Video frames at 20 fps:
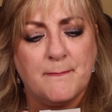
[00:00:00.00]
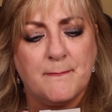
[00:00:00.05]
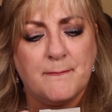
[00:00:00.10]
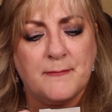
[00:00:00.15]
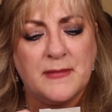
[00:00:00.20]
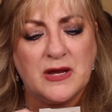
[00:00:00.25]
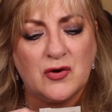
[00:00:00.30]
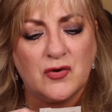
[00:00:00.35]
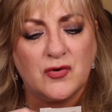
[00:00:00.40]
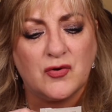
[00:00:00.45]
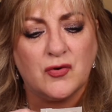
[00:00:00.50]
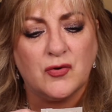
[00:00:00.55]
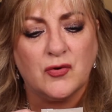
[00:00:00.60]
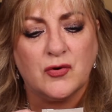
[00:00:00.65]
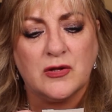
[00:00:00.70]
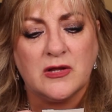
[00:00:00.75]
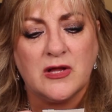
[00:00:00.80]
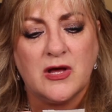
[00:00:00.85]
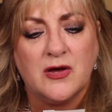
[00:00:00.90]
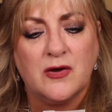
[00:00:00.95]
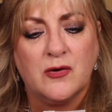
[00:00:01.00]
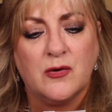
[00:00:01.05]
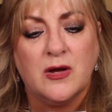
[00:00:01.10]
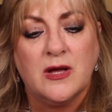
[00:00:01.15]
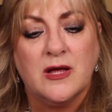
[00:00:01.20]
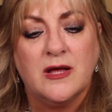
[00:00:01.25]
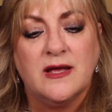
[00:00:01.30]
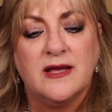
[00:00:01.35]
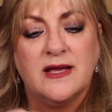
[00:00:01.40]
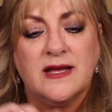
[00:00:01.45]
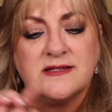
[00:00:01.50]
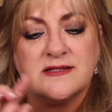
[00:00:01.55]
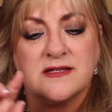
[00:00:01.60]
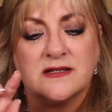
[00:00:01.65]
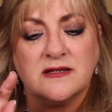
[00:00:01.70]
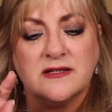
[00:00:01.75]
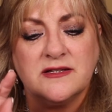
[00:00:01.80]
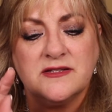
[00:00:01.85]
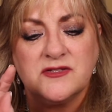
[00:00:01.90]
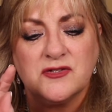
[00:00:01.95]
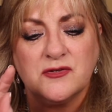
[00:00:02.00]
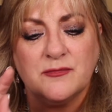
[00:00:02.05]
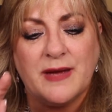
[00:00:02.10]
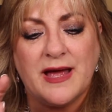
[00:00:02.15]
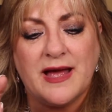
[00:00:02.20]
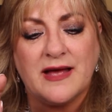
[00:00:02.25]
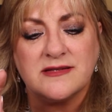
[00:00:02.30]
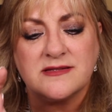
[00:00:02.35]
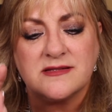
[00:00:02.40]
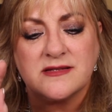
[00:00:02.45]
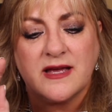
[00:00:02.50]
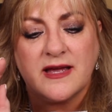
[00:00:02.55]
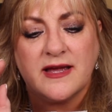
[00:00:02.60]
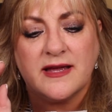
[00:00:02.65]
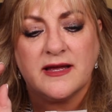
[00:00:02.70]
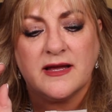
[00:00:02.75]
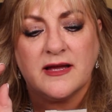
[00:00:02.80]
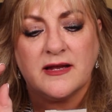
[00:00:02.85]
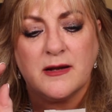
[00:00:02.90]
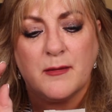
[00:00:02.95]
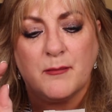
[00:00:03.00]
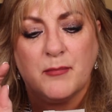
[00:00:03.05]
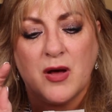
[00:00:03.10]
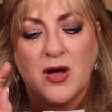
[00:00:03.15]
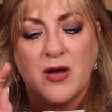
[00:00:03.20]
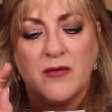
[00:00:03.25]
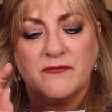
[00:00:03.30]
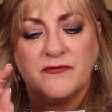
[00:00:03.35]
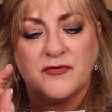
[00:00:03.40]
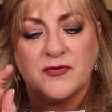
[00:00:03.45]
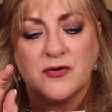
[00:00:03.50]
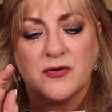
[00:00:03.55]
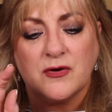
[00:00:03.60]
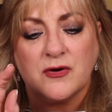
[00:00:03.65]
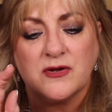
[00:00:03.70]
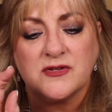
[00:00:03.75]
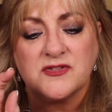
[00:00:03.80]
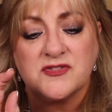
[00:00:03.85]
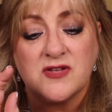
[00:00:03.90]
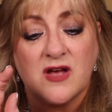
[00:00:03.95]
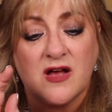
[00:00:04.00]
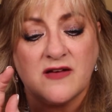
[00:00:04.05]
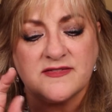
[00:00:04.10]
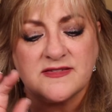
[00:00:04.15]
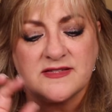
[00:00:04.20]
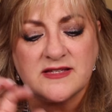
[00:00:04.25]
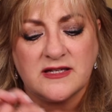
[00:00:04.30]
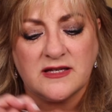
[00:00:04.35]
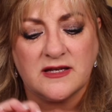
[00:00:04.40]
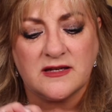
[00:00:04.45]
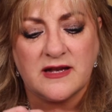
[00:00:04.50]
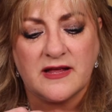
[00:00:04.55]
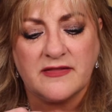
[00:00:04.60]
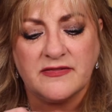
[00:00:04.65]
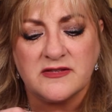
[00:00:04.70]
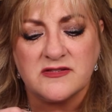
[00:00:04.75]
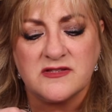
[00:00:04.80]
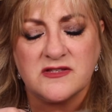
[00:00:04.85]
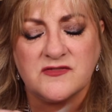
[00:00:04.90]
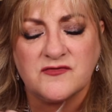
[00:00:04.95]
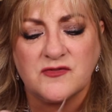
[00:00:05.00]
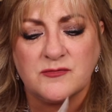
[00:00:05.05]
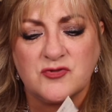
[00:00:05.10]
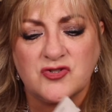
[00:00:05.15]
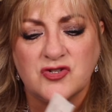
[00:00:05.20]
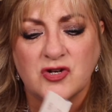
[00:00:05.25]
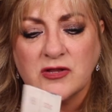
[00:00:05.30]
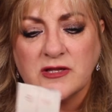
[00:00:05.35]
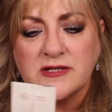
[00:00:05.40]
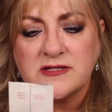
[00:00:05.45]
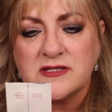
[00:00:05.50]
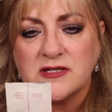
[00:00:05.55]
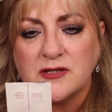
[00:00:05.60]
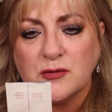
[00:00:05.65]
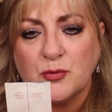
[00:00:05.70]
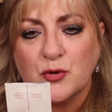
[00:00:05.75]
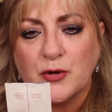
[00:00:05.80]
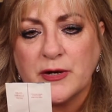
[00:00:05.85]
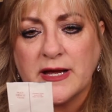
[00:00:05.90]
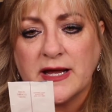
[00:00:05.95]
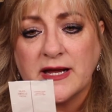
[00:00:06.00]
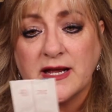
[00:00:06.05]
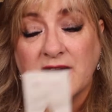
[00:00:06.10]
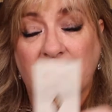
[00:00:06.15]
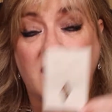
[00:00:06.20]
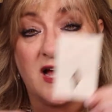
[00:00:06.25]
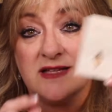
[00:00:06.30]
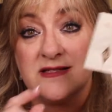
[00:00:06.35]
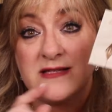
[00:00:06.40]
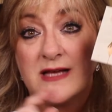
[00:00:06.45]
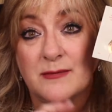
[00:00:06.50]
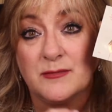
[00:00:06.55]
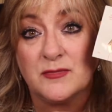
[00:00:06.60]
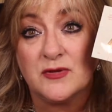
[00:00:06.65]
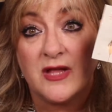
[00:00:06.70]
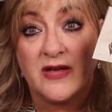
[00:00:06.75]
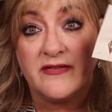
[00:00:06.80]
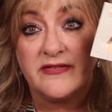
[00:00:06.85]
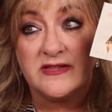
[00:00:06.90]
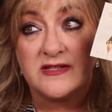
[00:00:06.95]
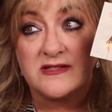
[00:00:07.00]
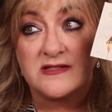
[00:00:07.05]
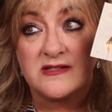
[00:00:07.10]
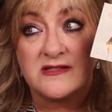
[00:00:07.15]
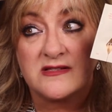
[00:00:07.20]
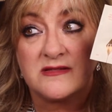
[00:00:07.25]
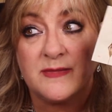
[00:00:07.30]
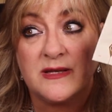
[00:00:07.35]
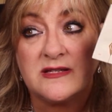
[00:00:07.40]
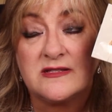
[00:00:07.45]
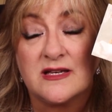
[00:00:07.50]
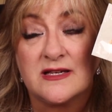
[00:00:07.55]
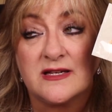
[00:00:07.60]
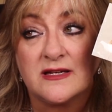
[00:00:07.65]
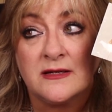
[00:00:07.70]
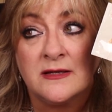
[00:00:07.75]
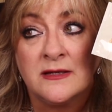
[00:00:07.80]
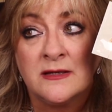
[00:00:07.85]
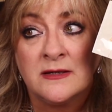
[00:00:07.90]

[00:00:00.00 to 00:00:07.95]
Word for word: miracle glow it's a cleanser mask and balm for soft skin and this is from Charlotte Tilbury and guys I'm loving this it smells like